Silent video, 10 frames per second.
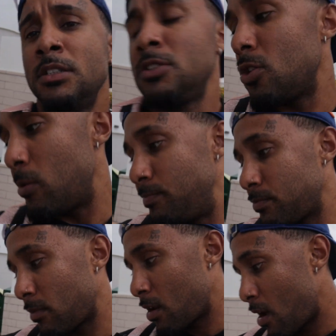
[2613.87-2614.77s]
so
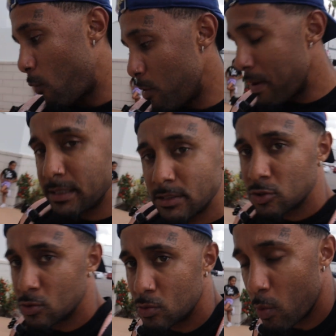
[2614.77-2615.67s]
we made it
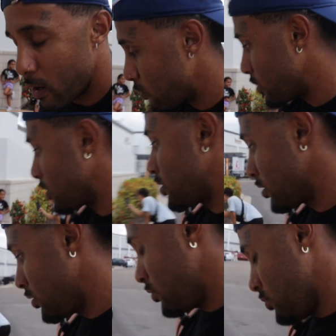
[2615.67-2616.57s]
to where we're gonna
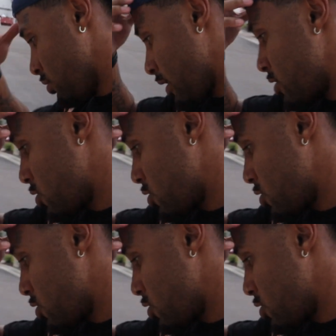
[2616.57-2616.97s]
go look at